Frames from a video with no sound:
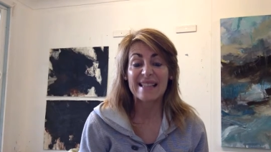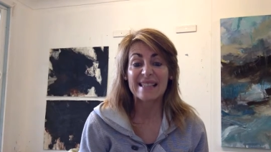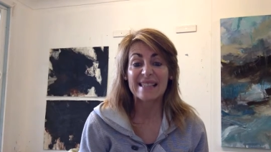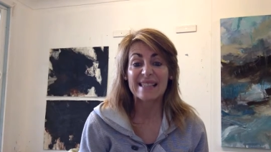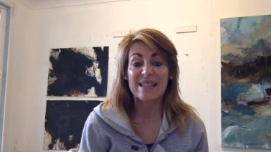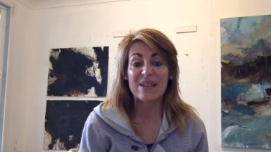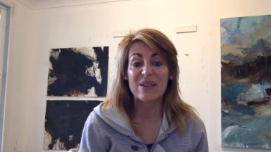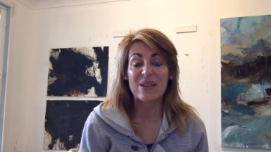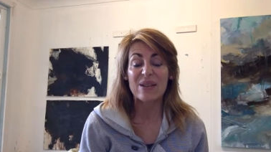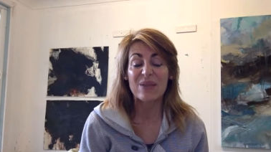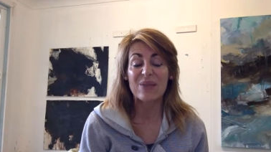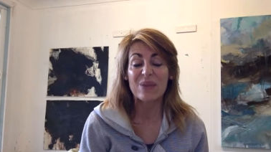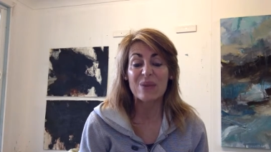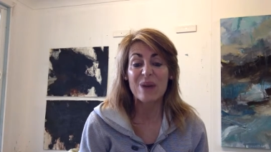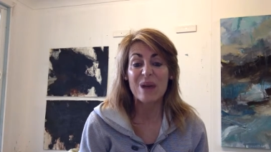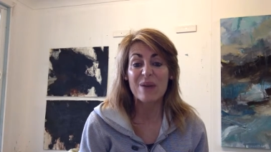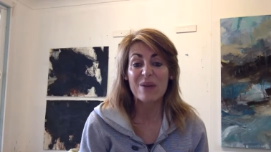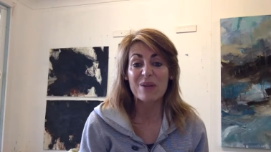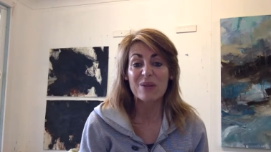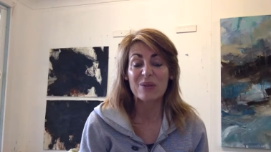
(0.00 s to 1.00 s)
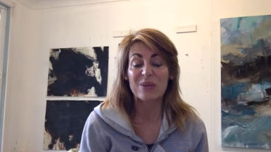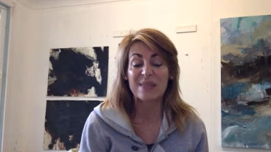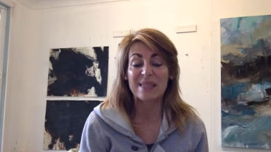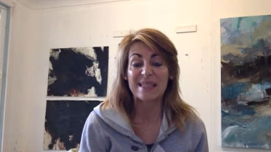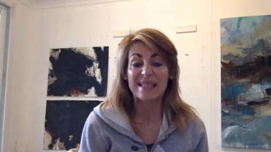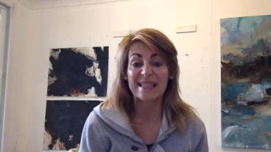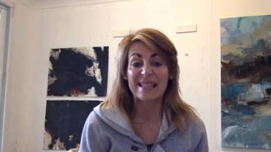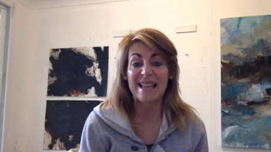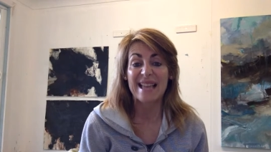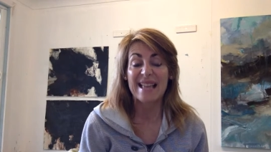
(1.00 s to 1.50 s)
So if you are
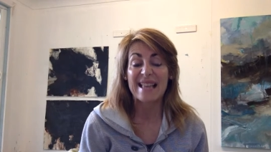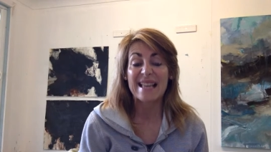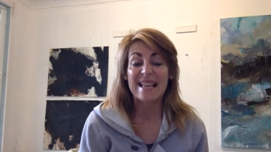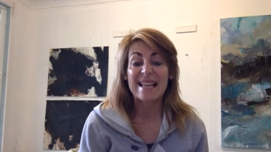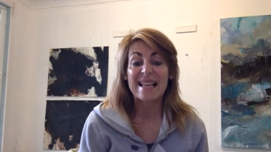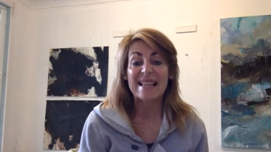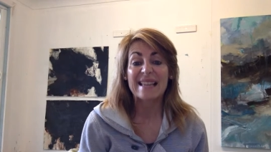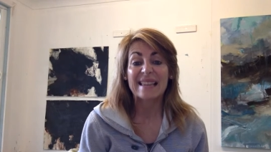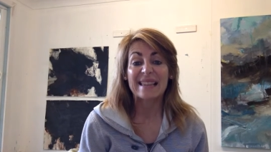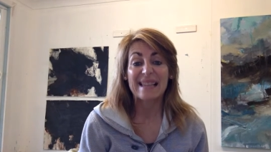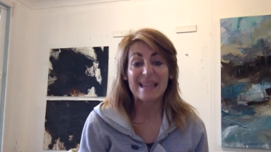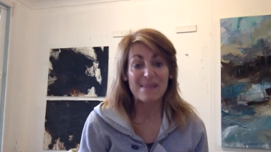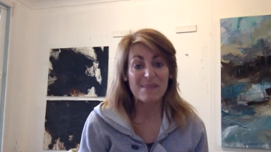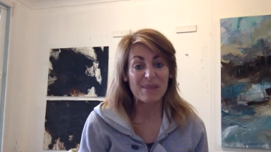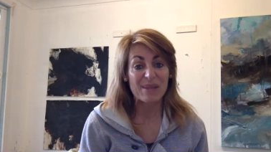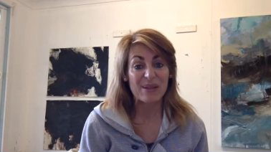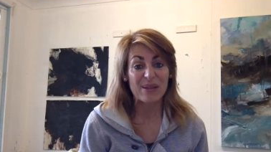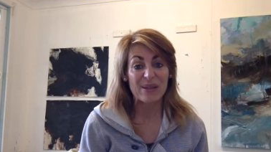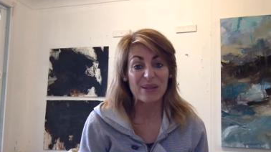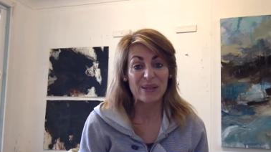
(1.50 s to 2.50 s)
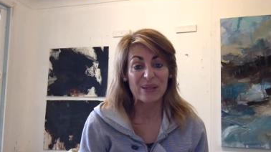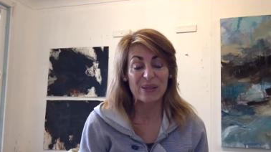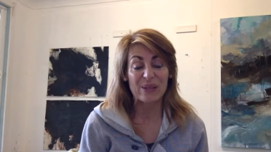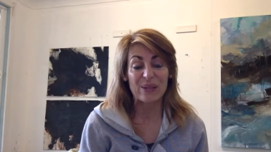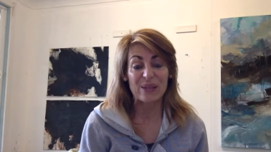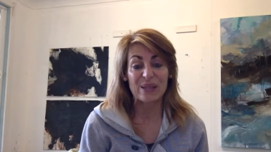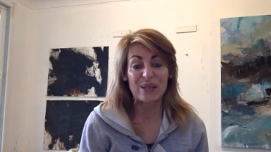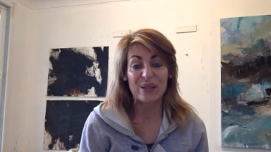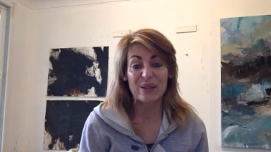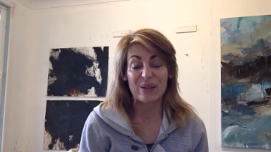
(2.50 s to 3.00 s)
interested in that, let me know soon.
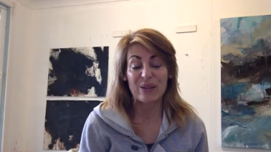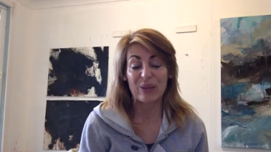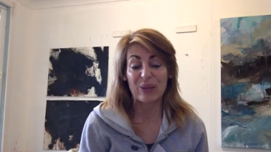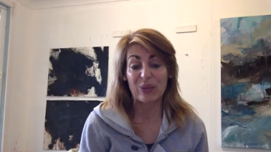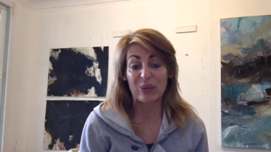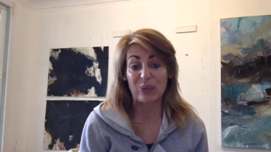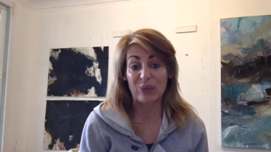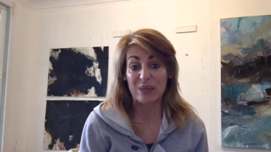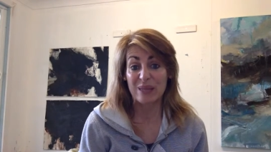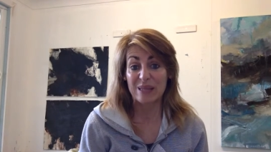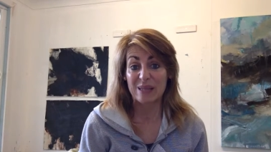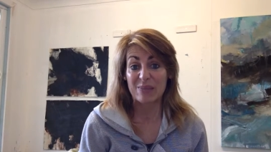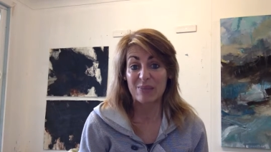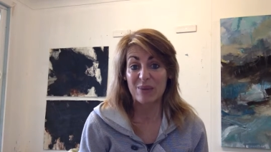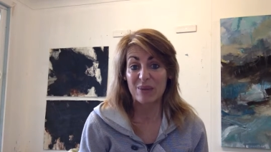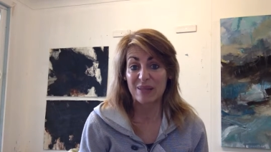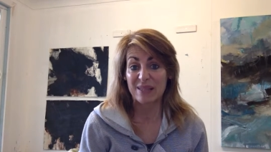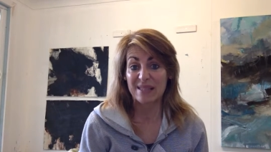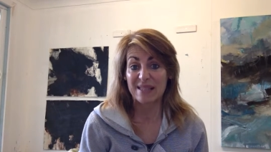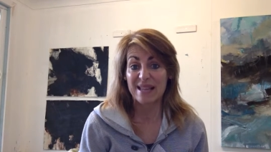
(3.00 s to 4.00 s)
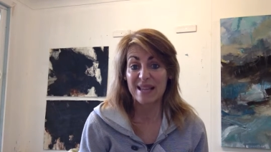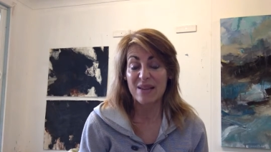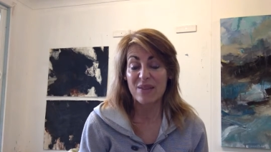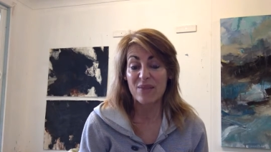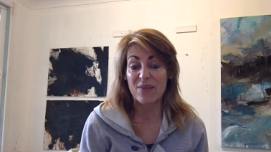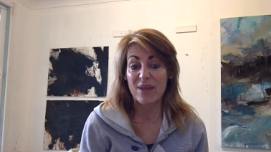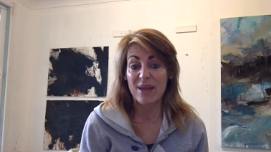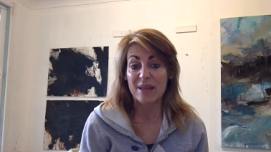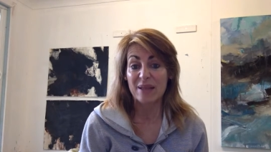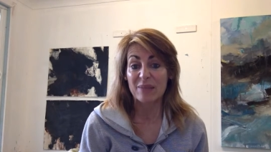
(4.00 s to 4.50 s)
There's only 3 spots now
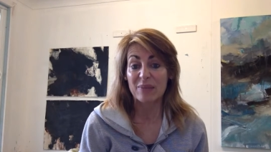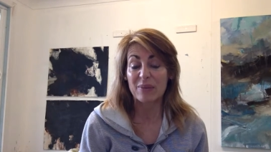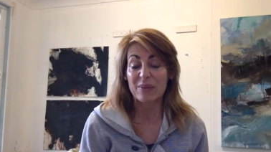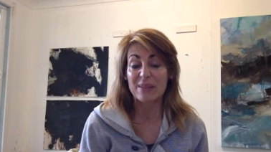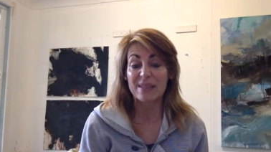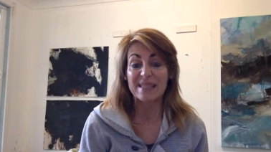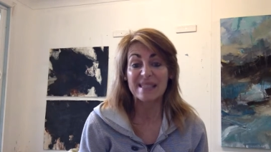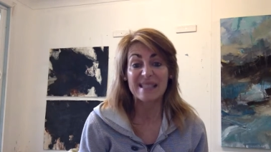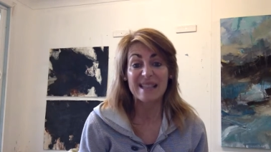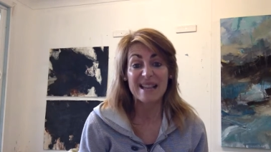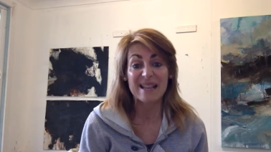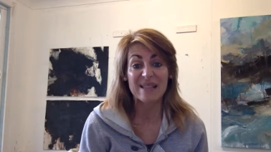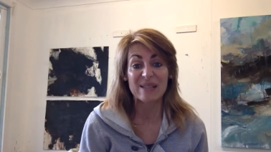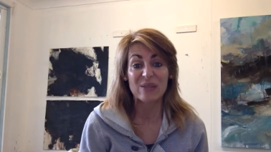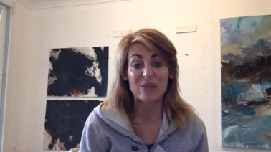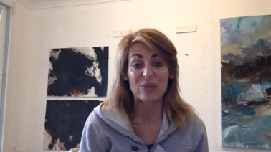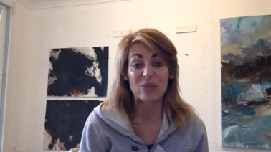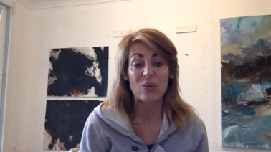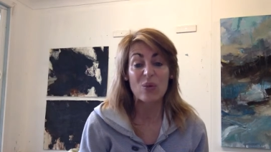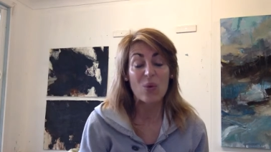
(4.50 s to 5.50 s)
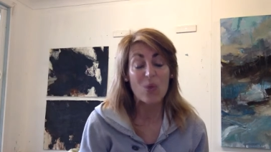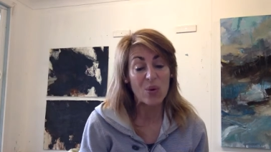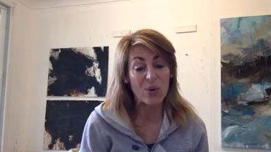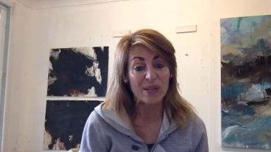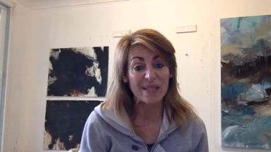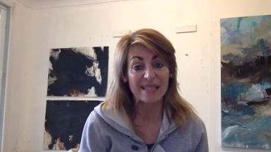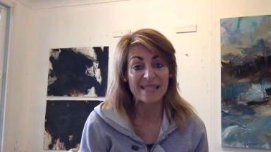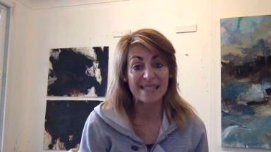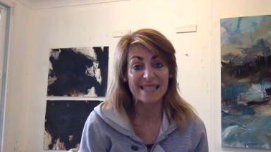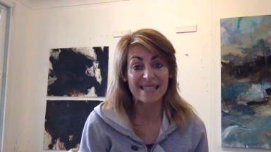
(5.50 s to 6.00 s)
available. It starts on
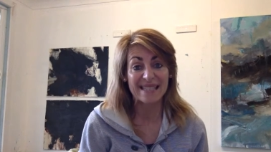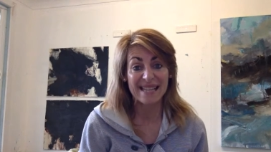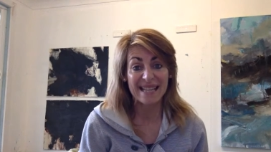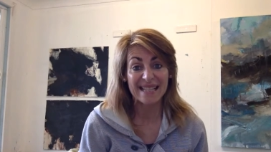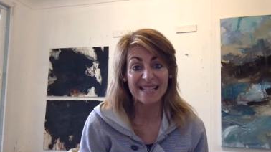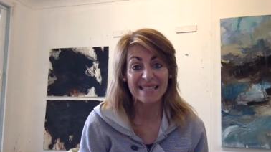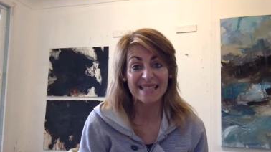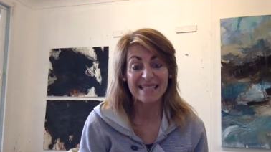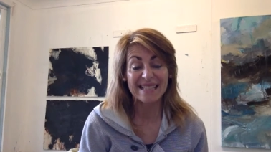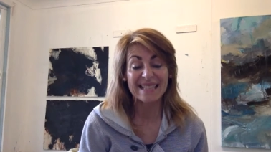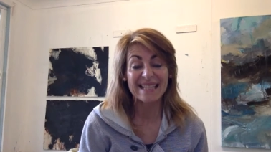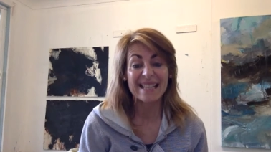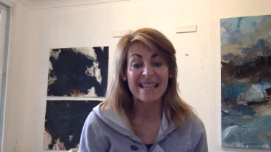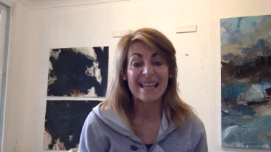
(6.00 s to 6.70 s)
August the 2nd.